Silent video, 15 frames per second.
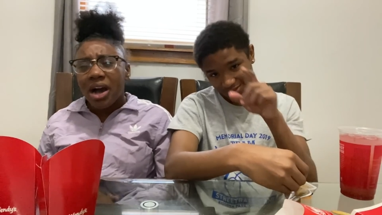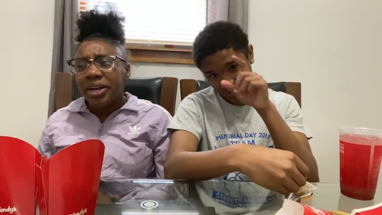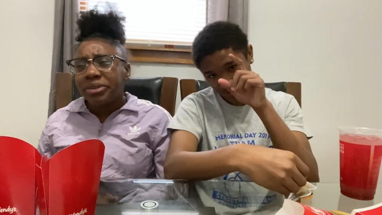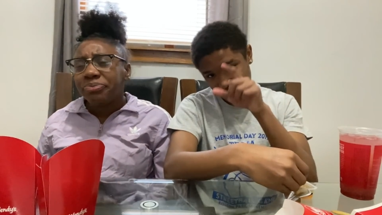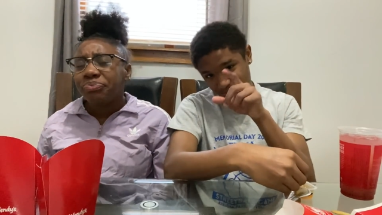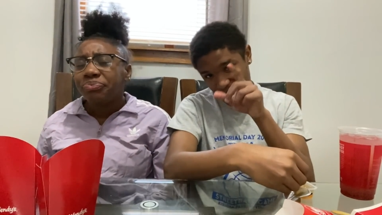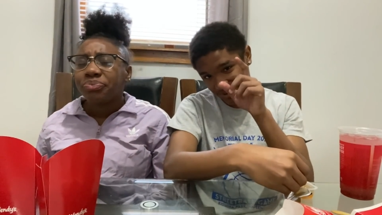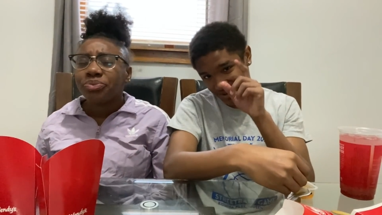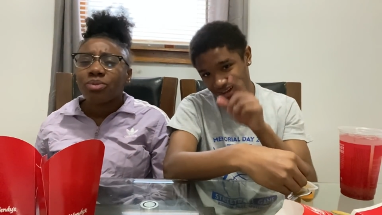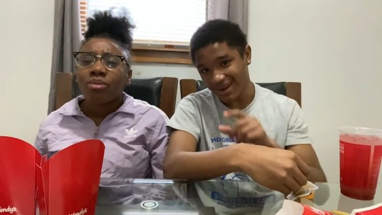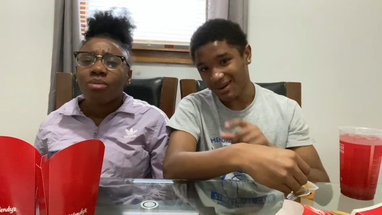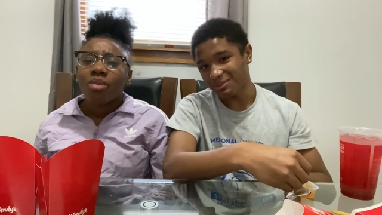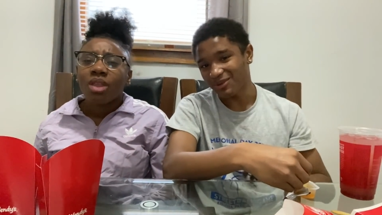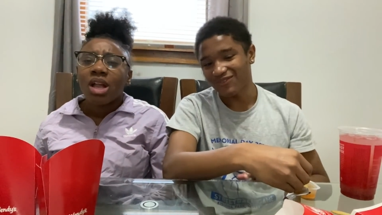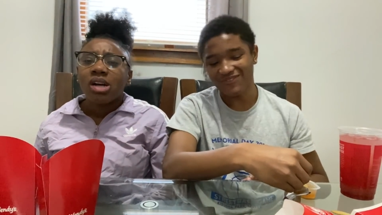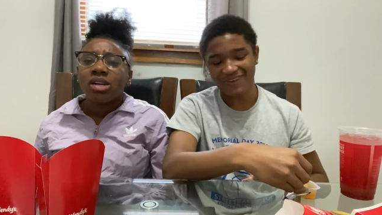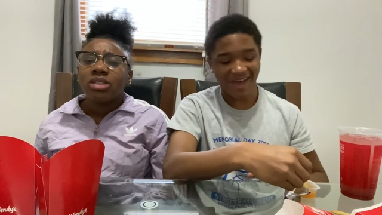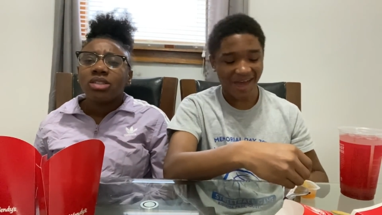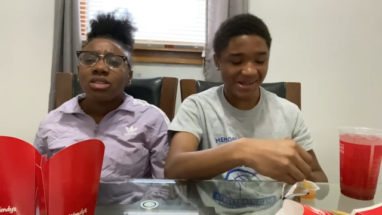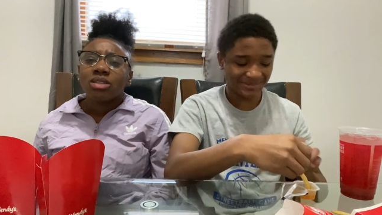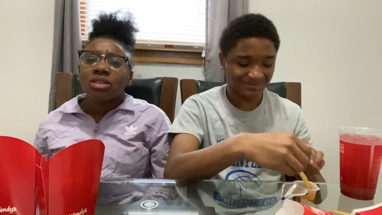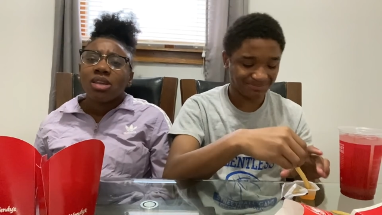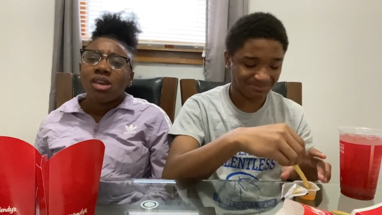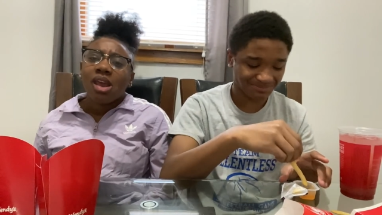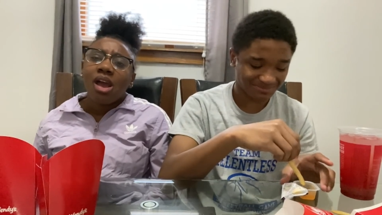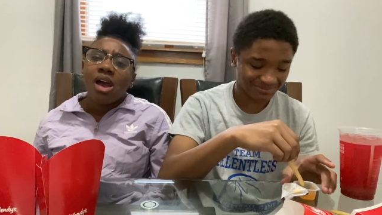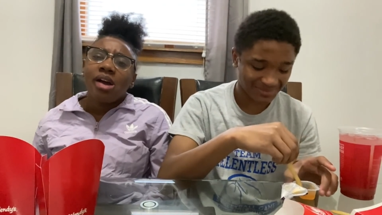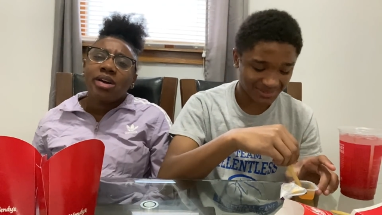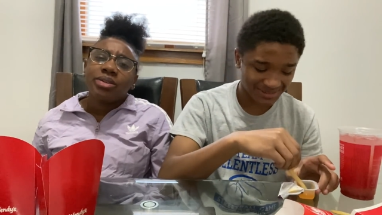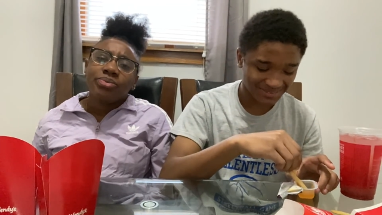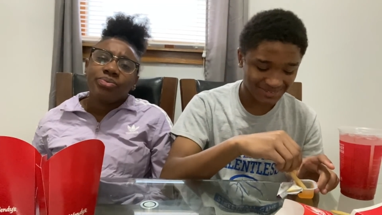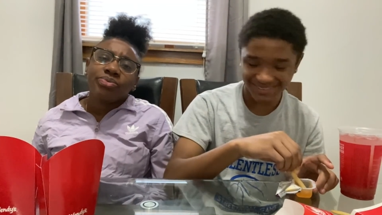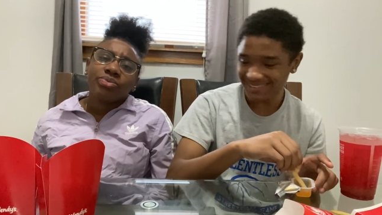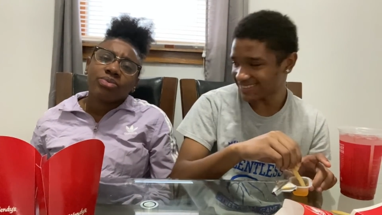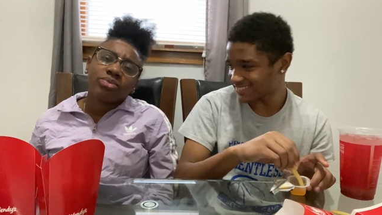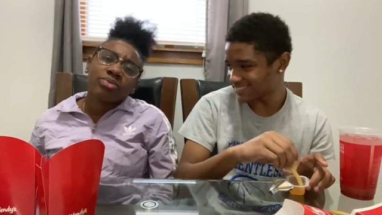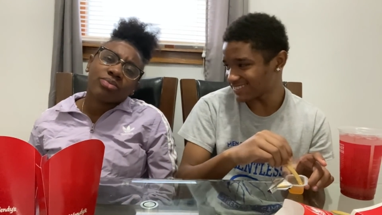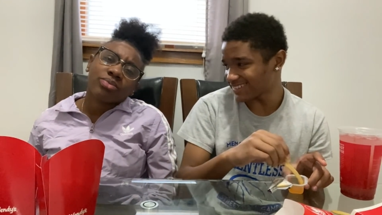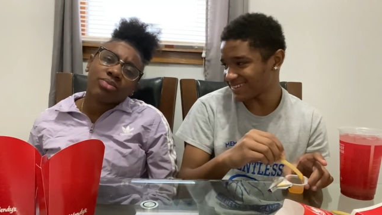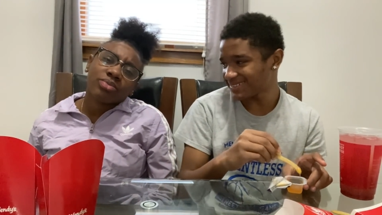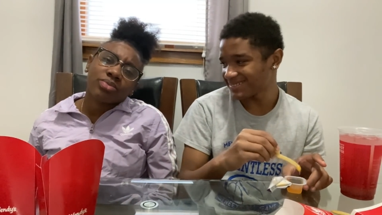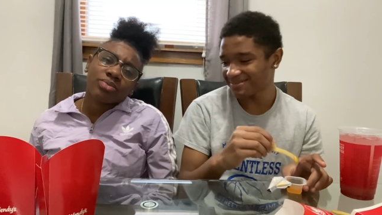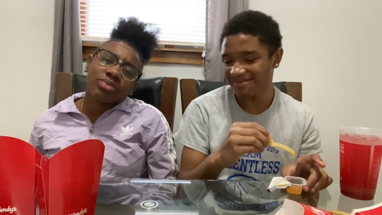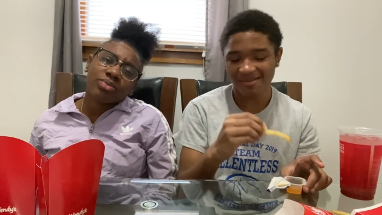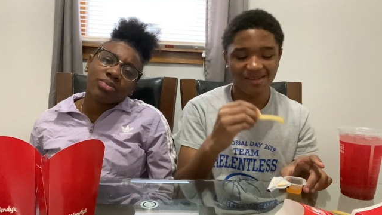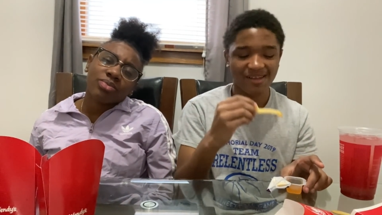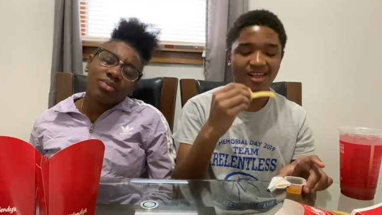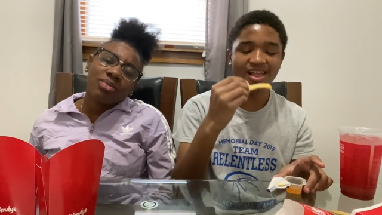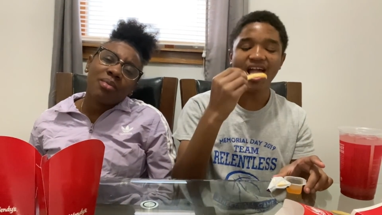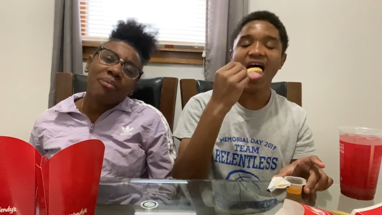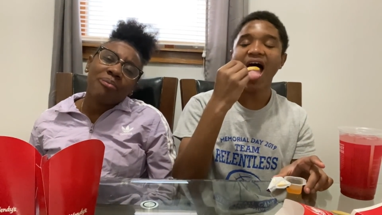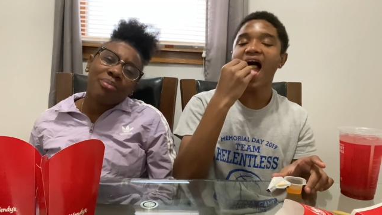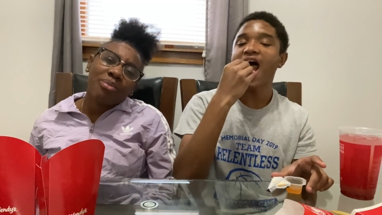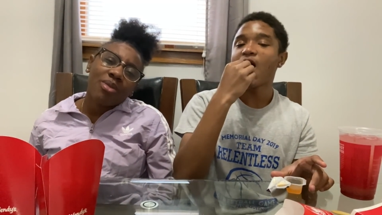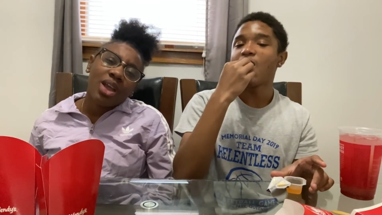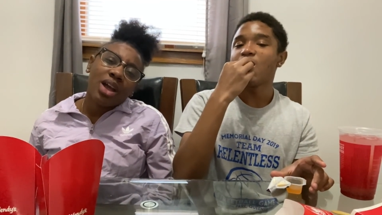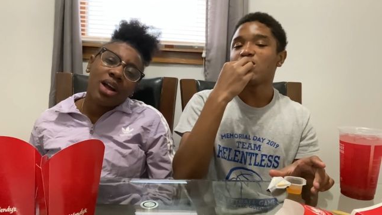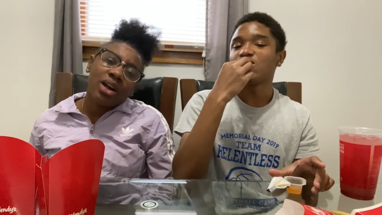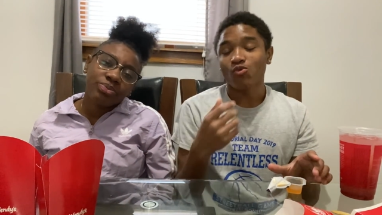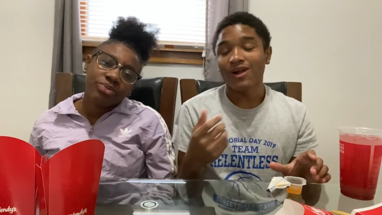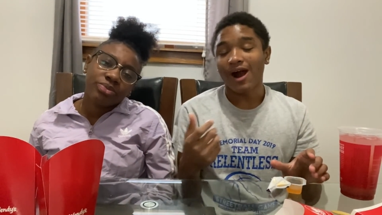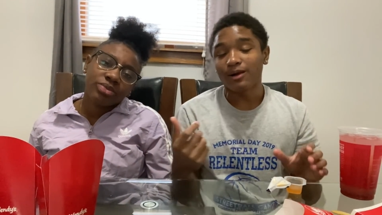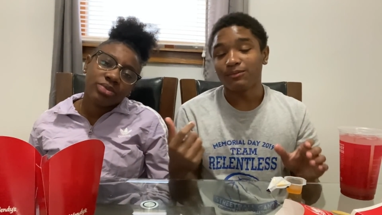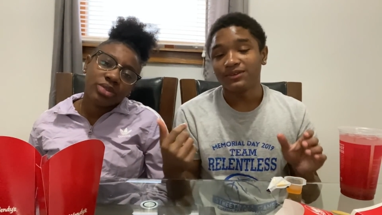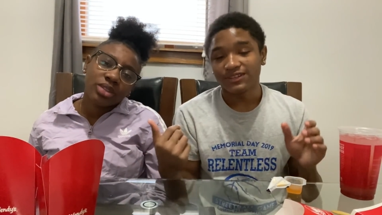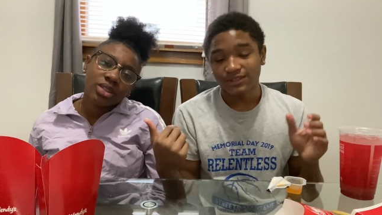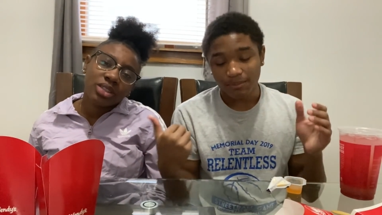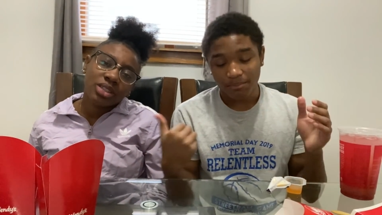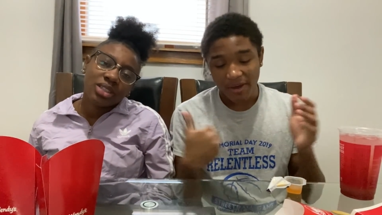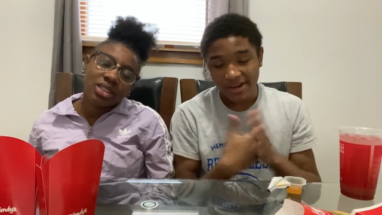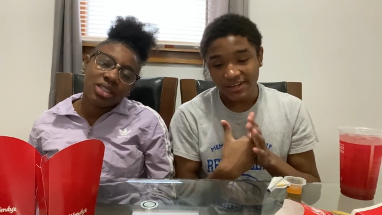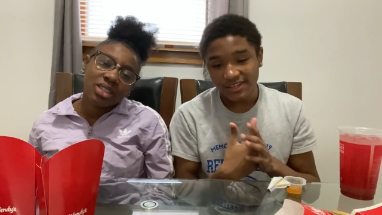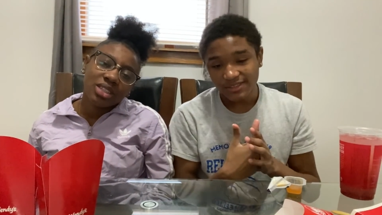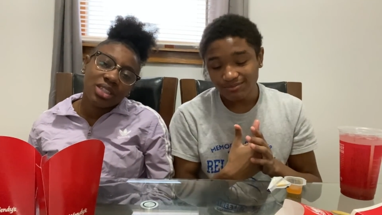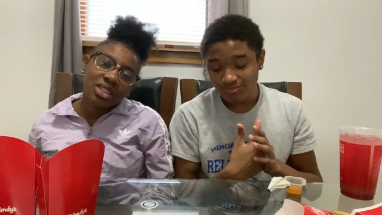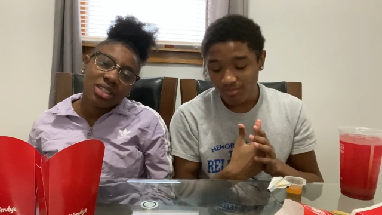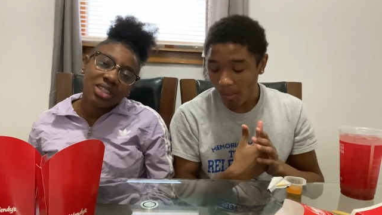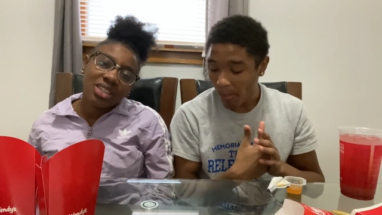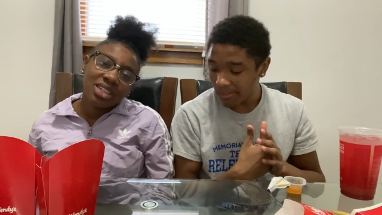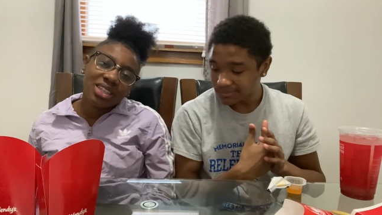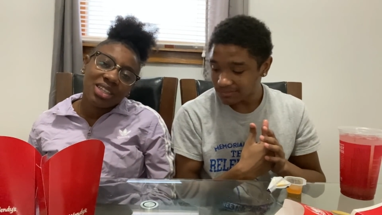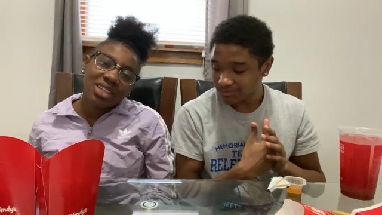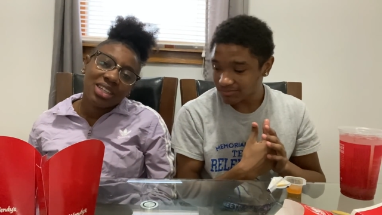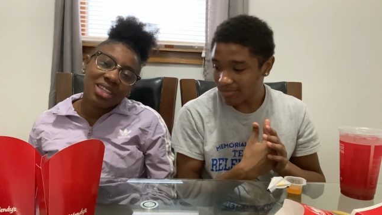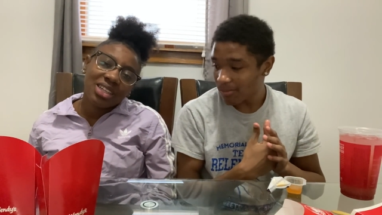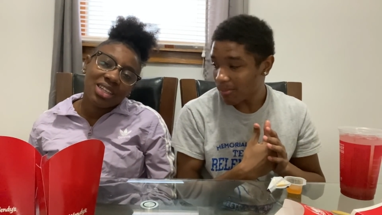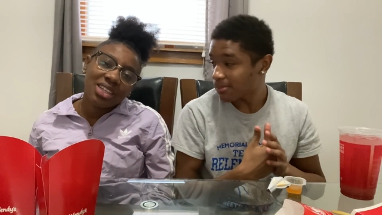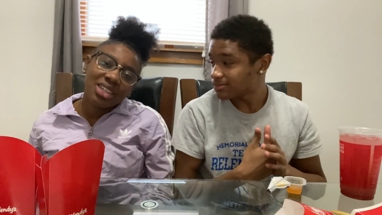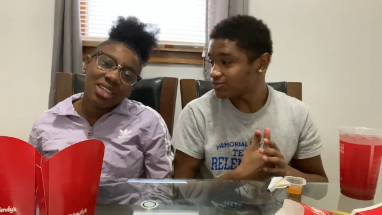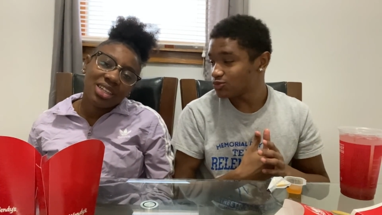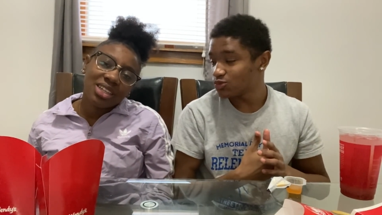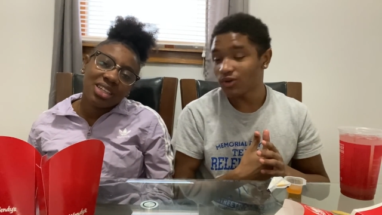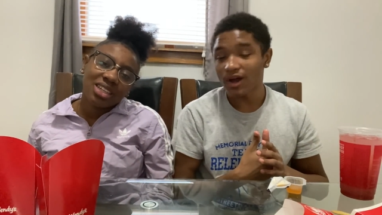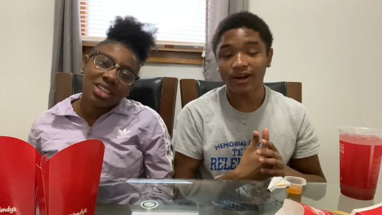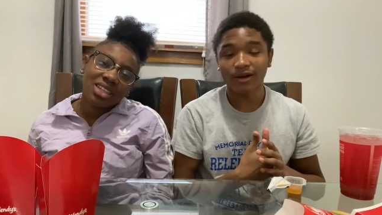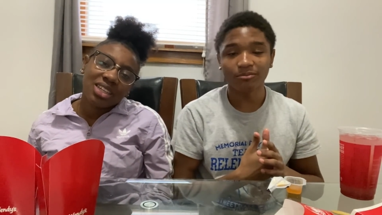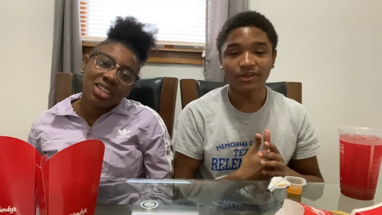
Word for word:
Speaker 1: your booty gotta be fat. Yes, sir. You gotta be independent. You gotta